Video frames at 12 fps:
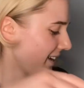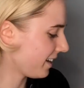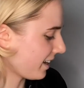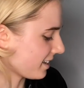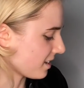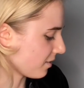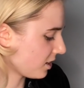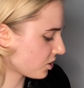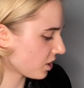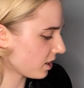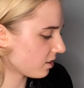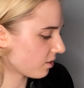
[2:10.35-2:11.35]
Okay, so I'm gonna
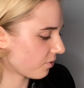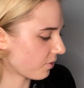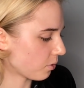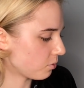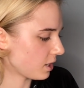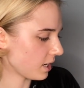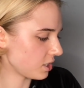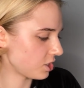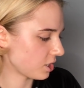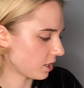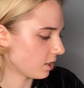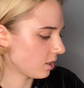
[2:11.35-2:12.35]
try the
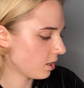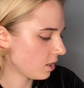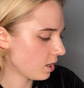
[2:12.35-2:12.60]
foundation.